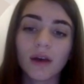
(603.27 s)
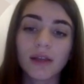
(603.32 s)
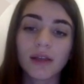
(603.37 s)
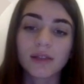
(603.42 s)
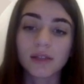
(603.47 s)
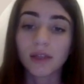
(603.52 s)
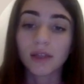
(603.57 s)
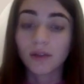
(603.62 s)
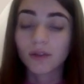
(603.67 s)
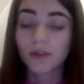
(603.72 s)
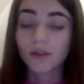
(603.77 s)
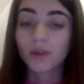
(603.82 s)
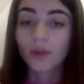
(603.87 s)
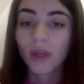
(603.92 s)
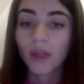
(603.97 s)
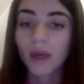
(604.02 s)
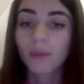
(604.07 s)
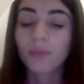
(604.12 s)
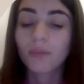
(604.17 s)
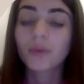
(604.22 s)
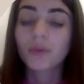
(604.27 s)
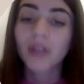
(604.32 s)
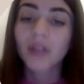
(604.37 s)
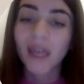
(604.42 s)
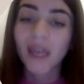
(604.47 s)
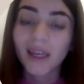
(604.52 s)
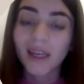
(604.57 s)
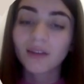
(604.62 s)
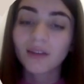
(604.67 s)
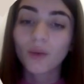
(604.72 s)
given to them
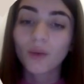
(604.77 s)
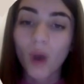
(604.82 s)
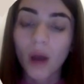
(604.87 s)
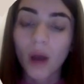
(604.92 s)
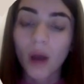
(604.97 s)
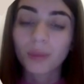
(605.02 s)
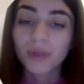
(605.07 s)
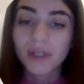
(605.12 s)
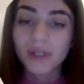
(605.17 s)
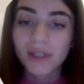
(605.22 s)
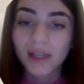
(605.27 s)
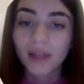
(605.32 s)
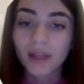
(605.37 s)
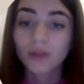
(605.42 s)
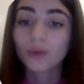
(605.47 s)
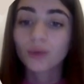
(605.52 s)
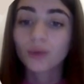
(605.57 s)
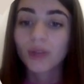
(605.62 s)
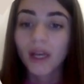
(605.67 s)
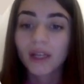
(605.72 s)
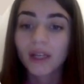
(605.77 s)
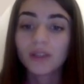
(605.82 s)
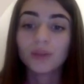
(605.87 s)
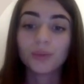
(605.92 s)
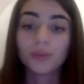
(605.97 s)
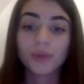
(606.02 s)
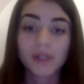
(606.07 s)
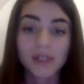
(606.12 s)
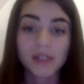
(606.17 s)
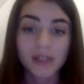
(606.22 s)
81% to
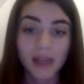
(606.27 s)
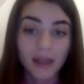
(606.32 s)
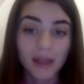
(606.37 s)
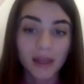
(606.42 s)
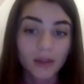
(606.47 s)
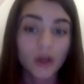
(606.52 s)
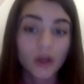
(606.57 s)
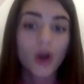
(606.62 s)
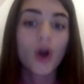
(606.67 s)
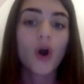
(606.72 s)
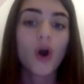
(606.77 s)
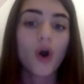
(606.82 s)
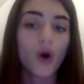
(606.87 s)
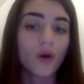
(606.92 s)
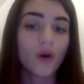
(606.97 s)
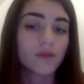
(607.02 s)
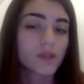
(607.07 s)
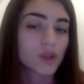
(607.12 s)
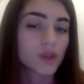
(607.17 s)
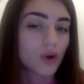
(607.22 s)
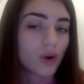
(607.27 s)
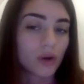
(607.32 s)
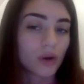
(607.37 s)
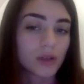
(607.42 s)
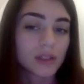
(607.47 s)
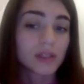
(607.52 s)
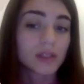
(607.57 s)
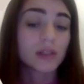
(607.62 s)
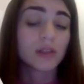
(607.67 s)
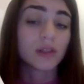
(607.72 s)
19% of scores.